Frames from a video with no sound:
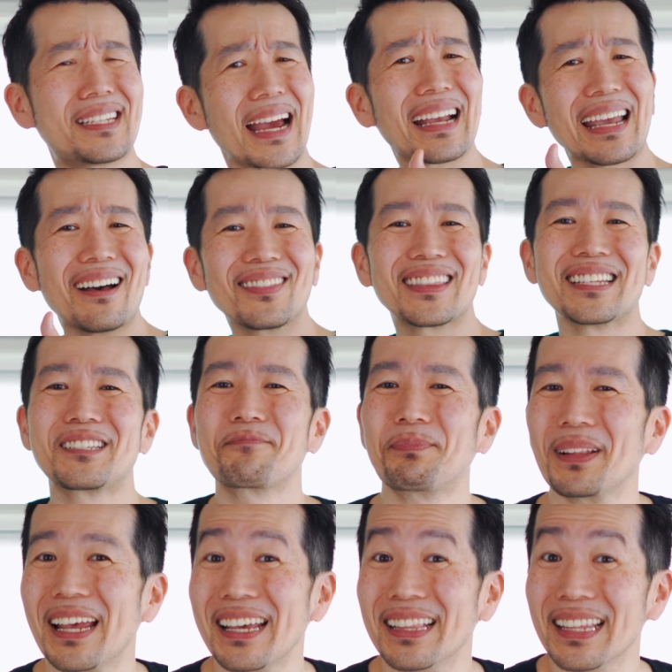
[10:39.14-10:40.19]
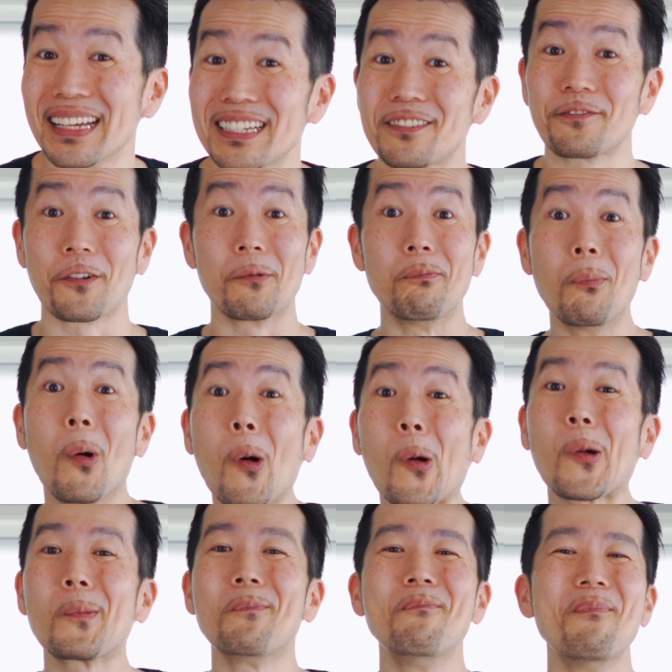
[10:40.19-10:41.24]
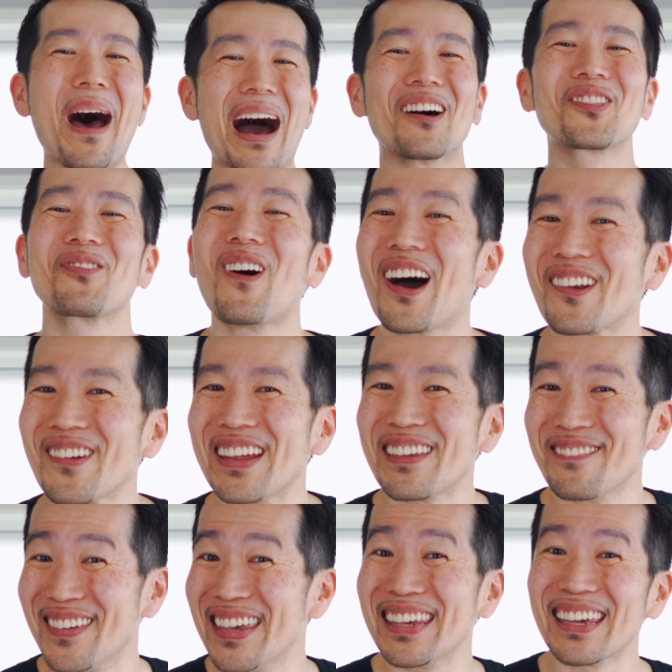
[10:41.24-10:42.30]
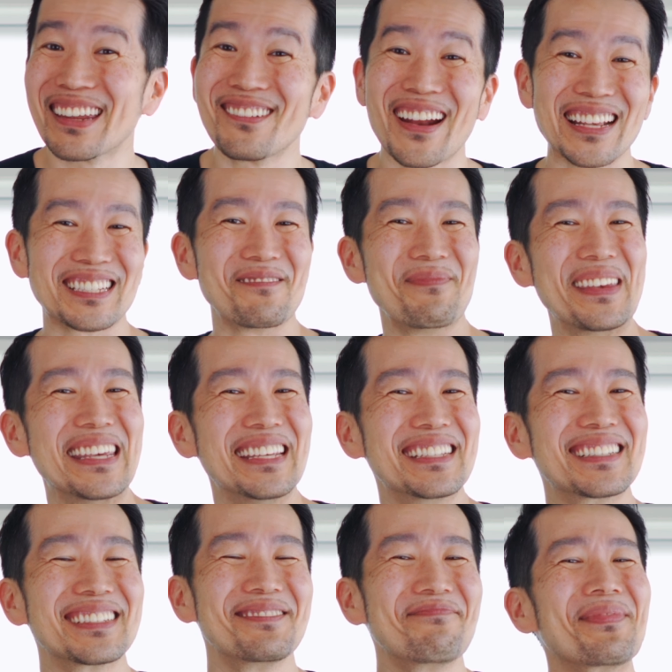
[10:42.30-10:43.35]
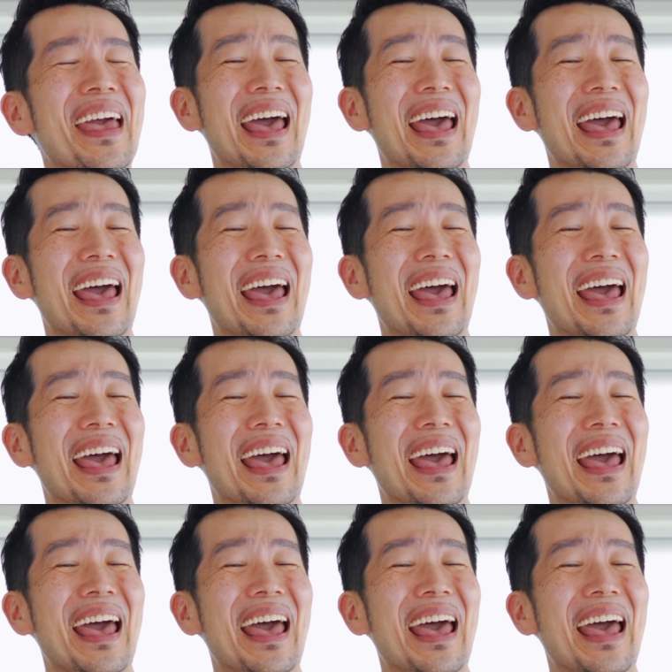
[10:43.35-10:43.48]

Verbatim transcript: check out this playlist for more mouth-watering vegan recipes.